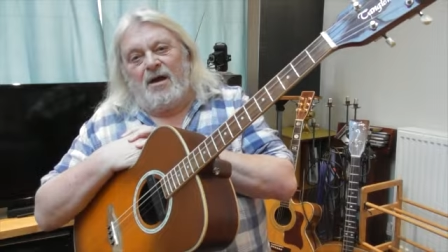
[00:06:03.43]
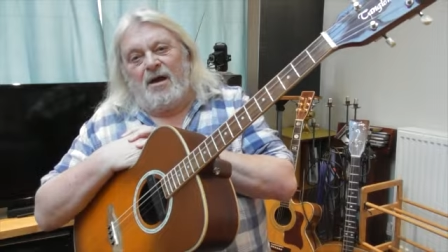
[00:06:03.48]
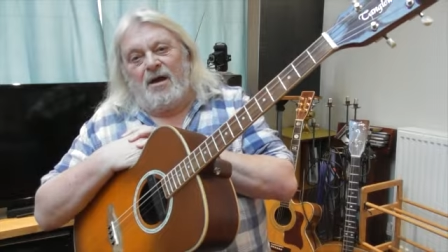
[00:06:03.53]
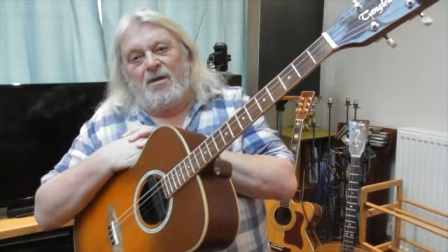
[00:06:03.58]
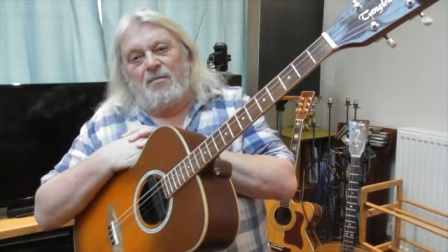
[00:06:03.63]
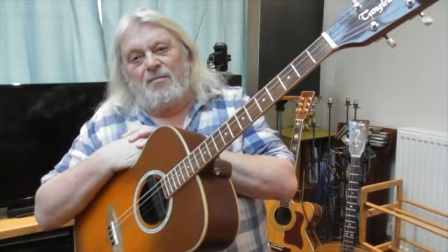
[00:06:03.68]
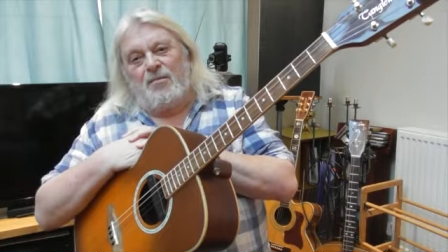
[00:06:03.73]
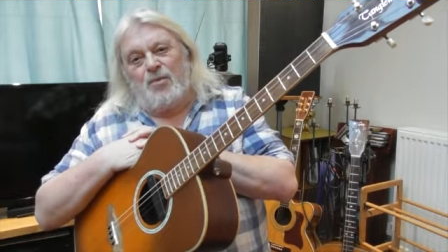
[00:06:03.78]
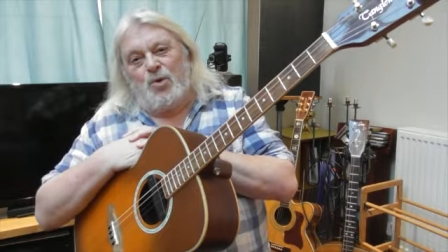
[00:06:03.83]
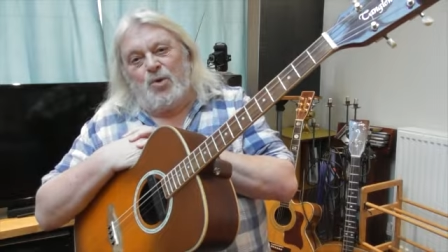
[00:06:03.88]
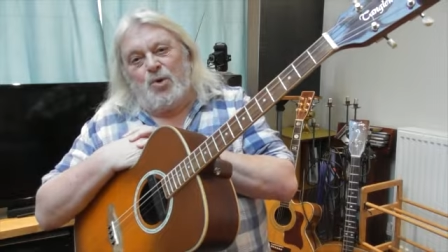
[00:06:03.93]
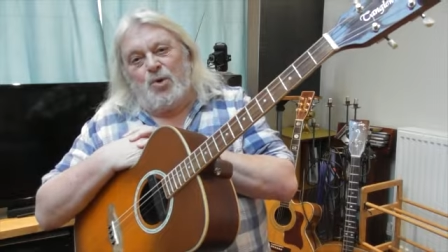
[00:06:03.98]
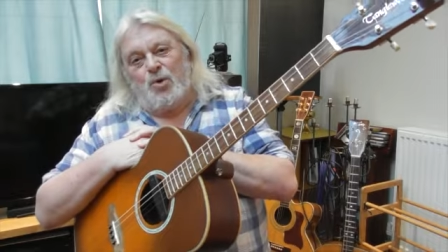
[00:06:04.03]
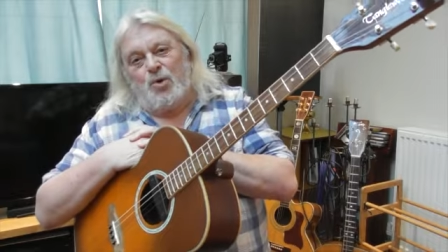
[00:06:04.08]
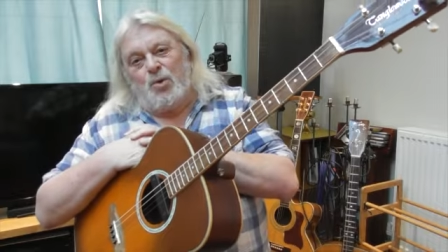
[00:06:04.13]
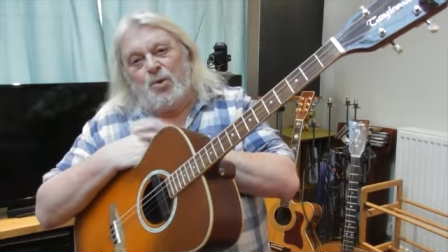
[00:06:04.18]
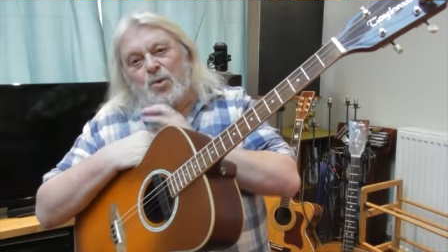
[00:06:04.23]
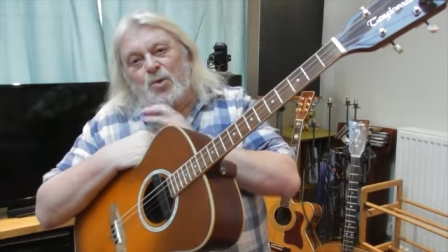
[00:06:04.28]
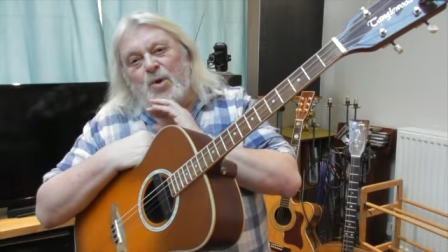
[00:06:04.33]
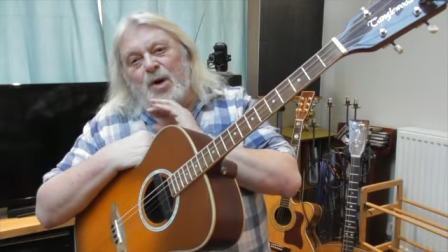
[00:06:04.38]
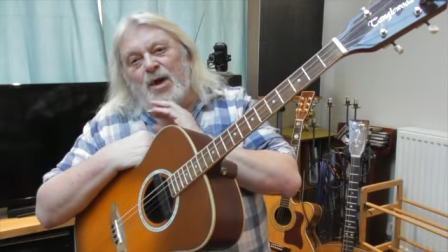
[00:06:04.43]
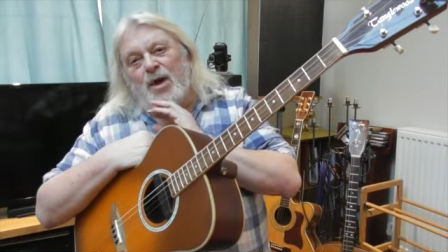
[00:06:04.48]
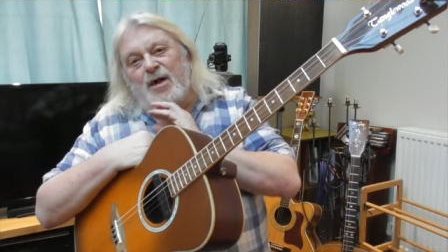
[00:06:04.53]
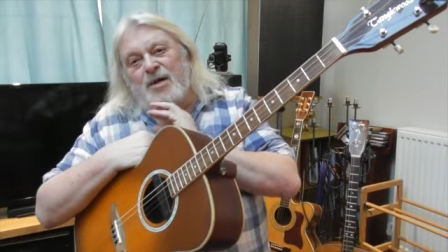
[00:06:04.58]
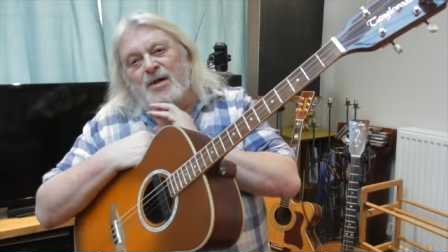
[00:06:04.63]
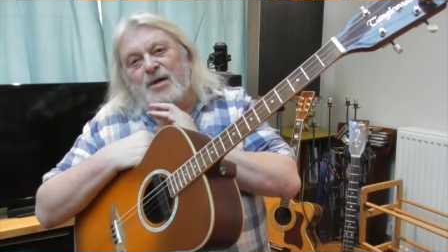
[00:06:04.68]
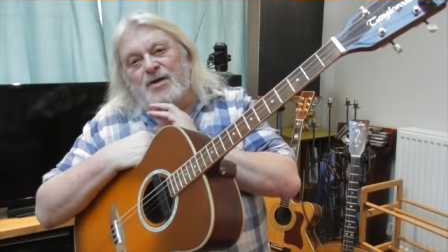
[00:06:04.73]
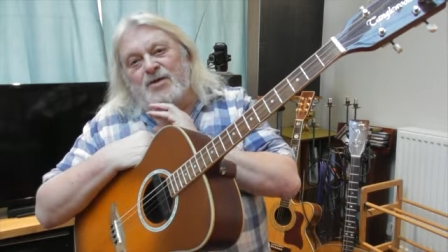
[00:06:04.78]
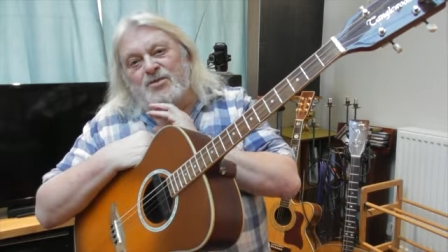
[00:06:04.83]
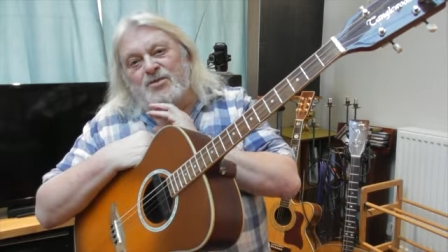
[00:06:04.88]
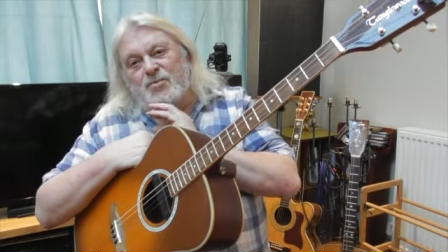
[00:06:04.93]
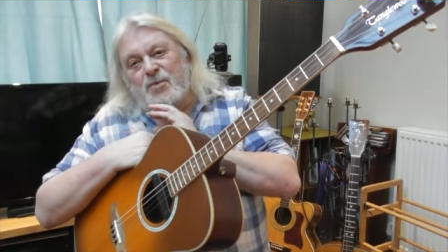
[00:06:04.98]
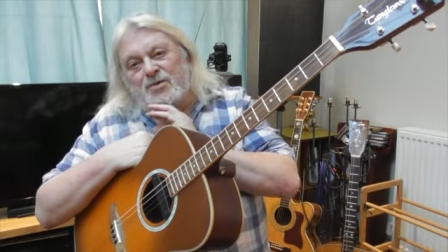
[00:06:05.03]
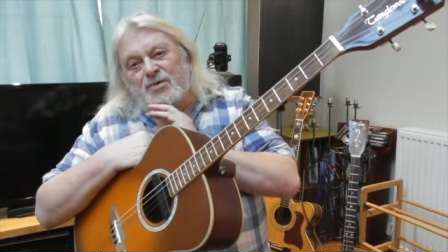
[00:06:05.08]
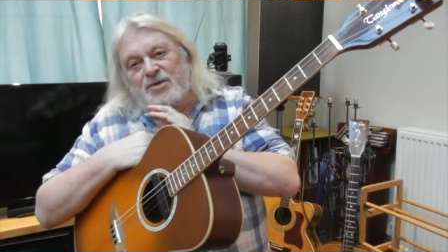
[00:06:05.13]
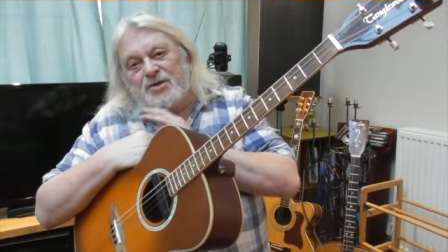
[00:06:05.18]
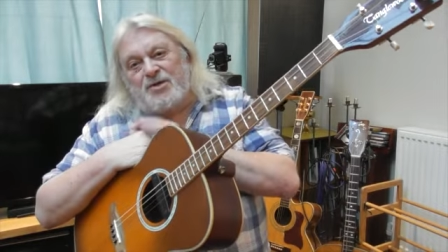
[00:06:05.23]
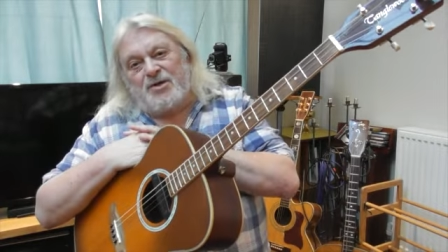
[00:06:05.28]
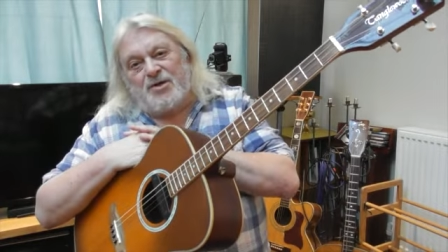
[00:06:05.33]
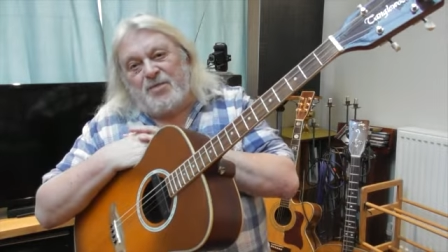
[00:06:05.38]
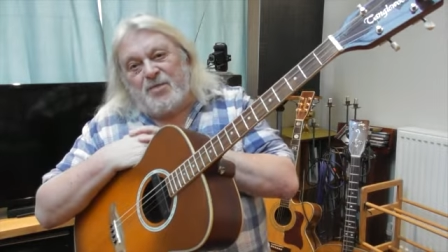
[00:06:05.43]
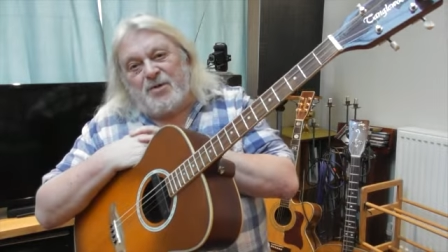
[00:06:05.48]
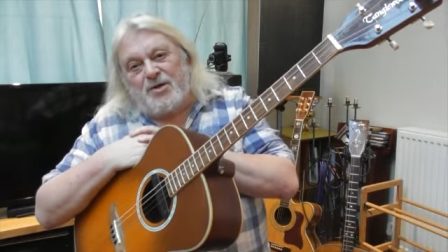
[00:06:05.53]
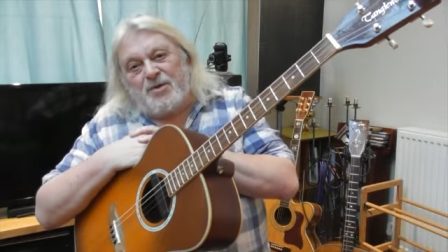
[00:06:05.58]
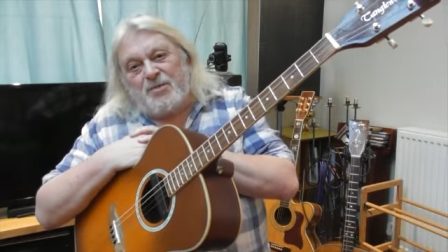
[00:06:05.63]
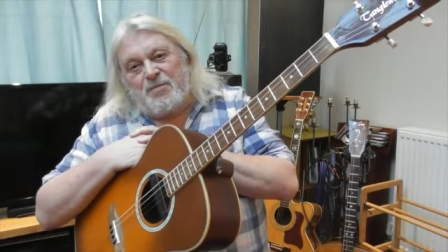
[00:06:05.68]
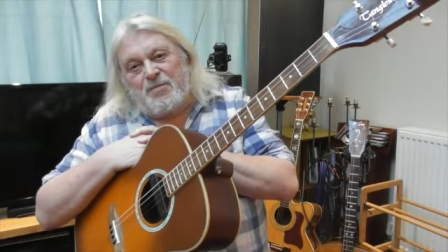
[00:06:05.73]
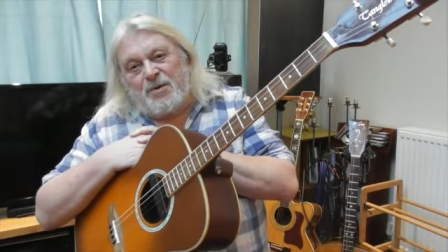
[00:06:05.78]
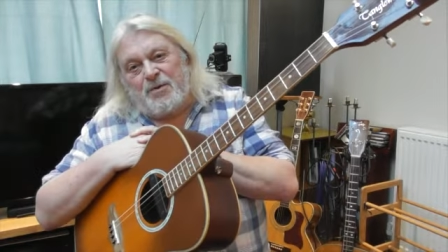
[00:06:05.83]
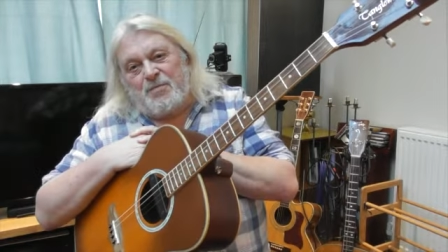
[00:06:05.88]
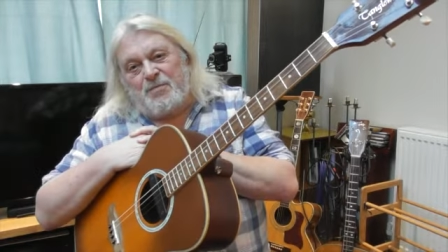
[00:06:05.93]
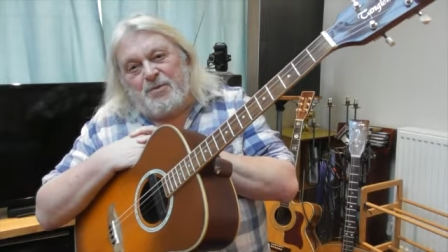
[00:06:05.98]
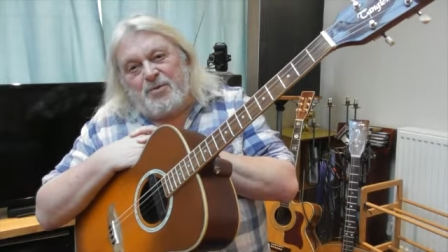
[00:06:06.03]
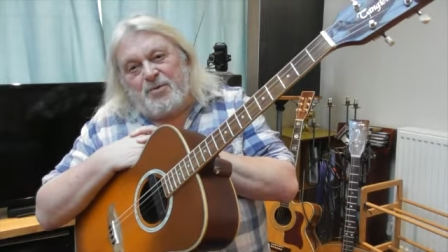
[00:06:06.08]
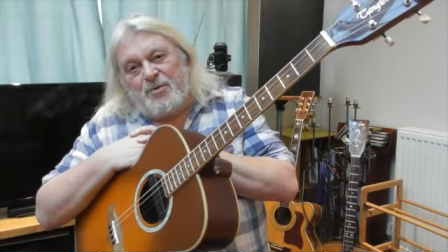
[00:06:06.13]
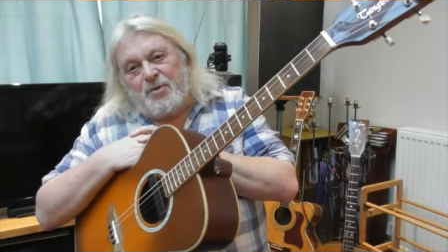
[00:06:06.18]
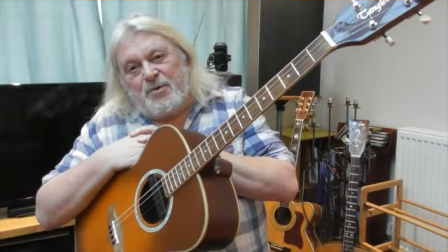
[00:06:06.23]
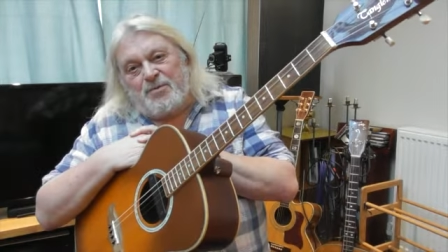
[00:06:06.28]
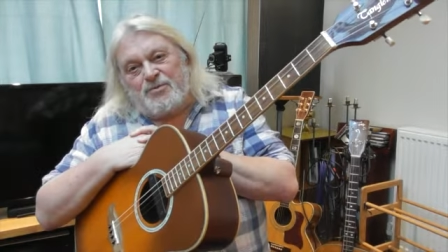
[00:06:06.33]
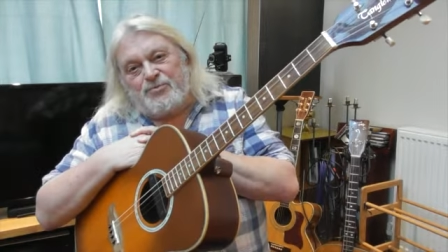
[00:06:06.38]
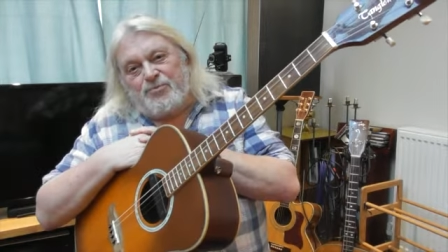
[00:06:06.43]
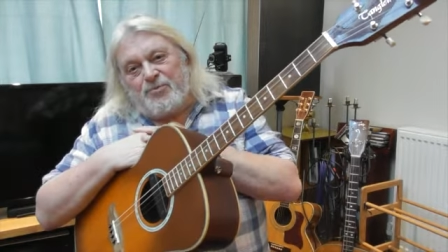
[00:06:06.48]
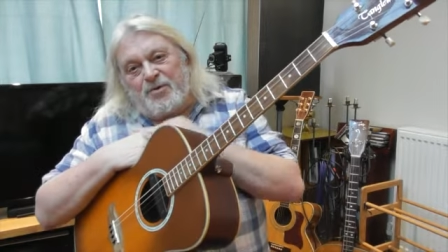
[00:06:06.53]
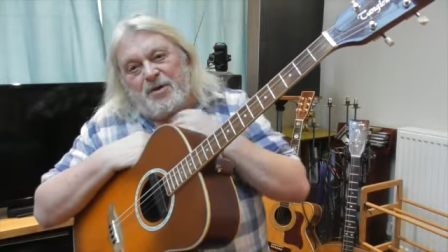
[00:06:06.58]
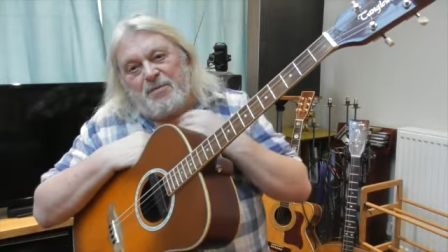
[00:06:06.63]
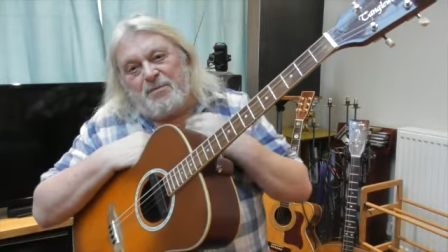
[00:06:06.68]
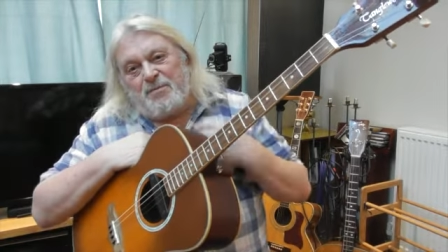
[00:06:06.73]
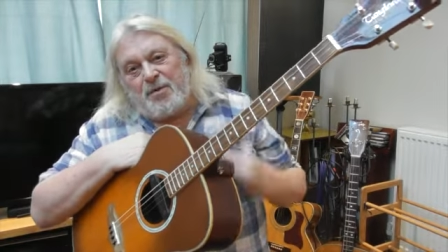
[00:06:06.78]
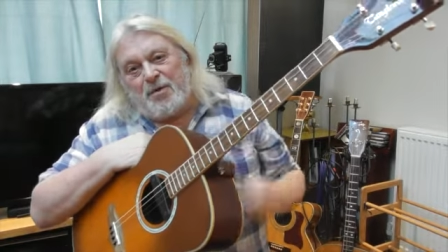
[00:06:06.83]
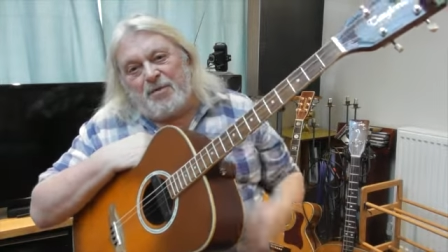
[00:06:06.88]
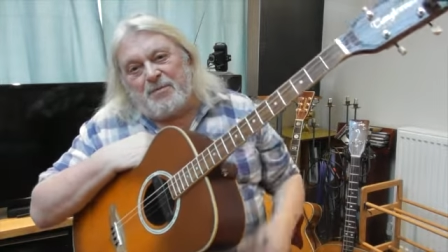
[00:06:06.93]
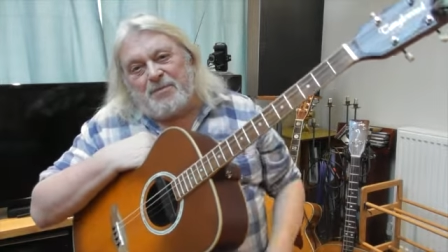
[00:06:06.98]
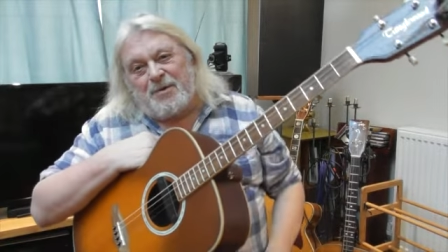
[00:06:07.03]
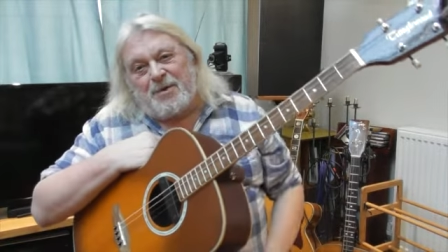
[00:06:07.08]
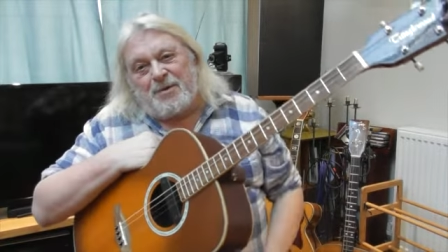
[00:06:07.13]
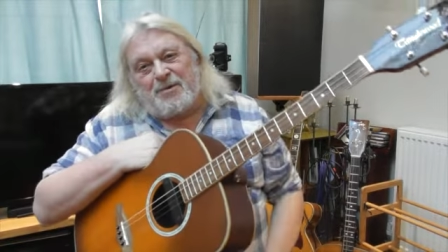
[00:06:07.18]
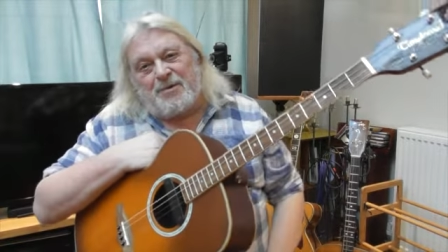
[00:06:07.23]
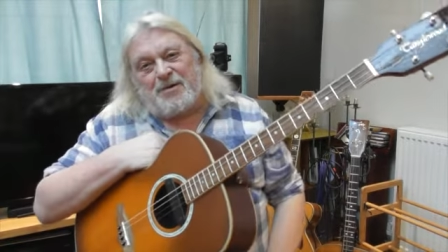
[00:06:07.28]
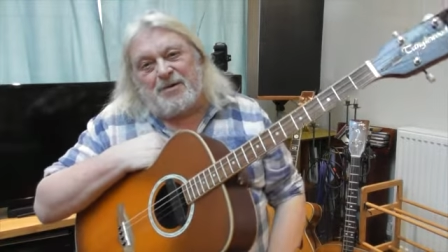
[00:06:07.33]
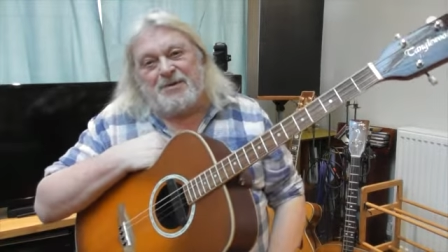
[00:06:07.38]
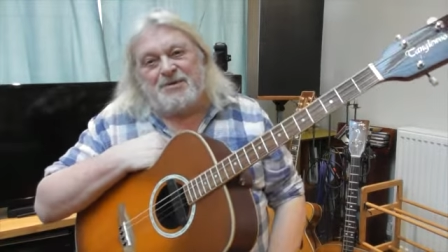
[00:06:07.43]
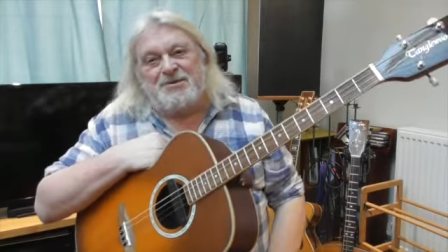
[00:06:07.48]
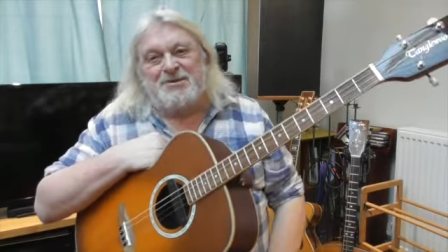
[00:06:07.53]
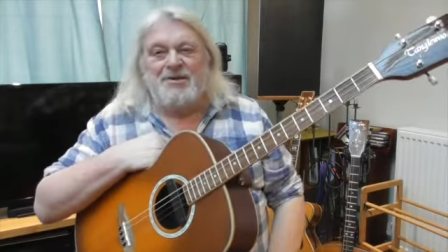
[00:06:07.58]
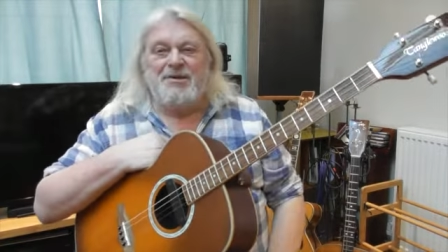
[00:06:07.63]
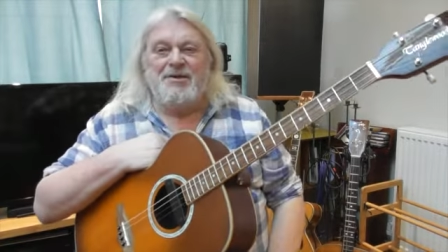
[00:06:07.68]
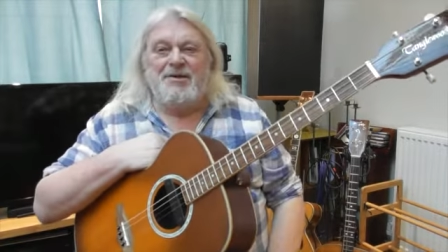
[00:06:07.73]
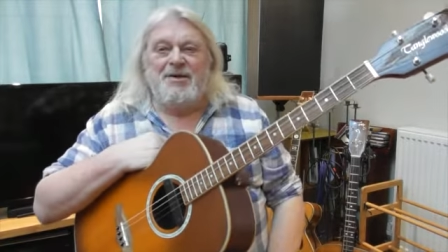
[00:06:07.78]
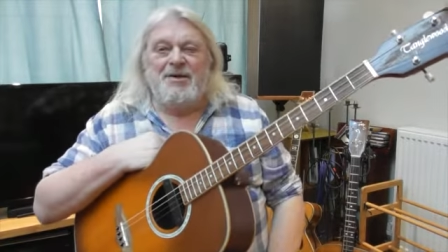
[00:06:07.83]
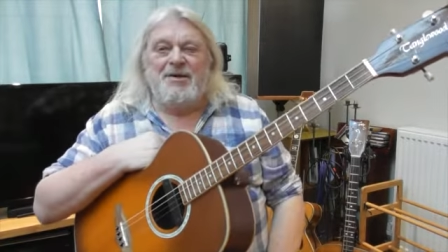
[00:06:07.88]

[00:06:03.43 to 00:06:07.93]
who is certainly one of the people who has repopularised